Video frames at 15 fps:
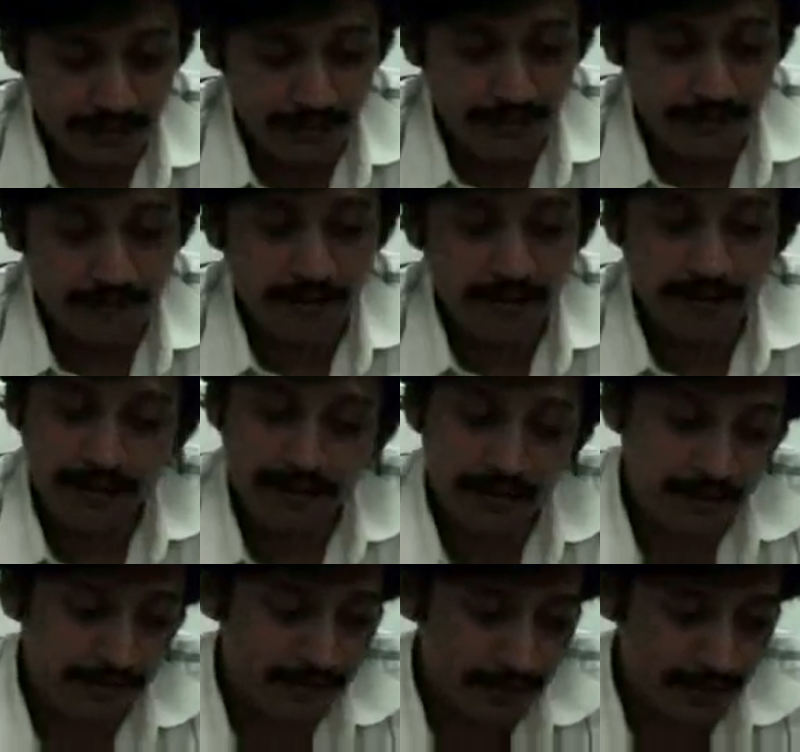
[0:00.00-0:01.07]
Anyway, and
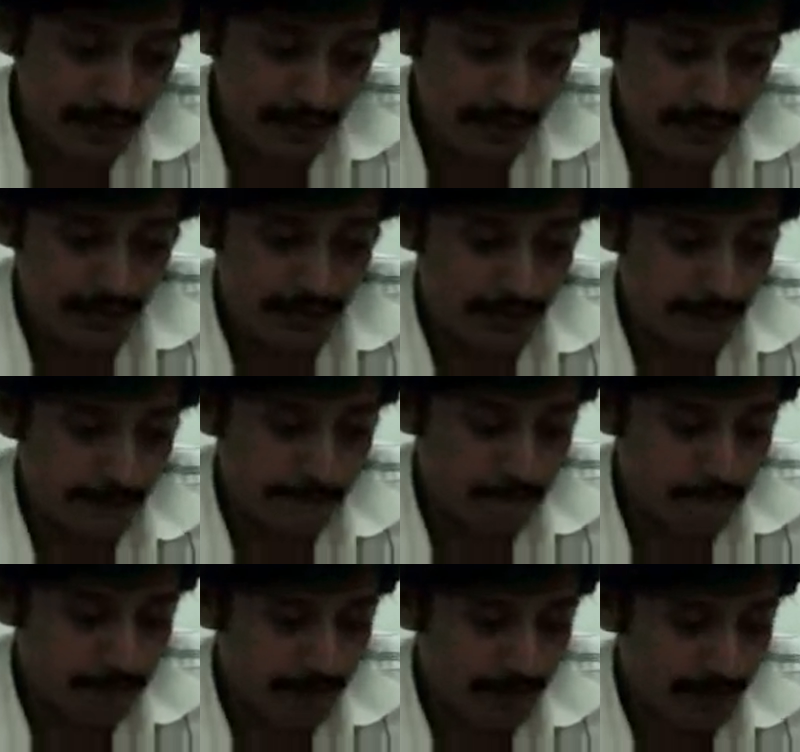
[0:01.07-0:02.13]
after that,
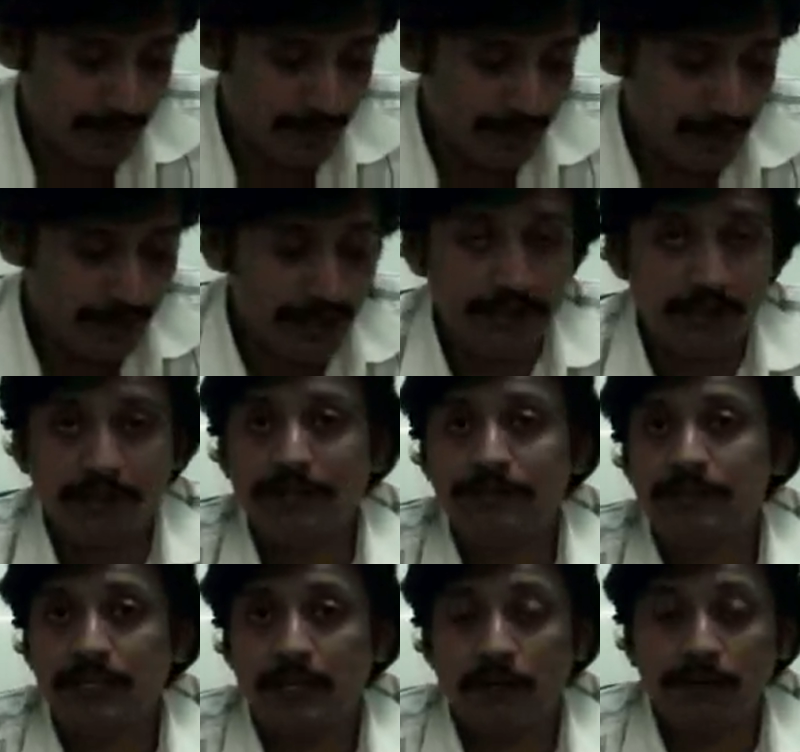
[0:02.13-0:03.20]
I had to
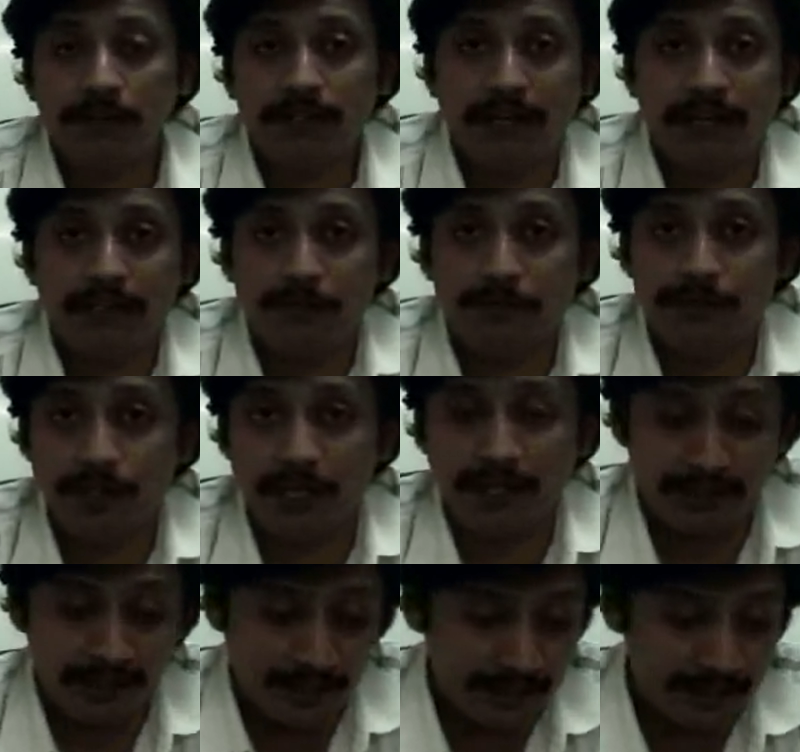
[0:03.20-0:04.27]
leave town on the 9th of Jan,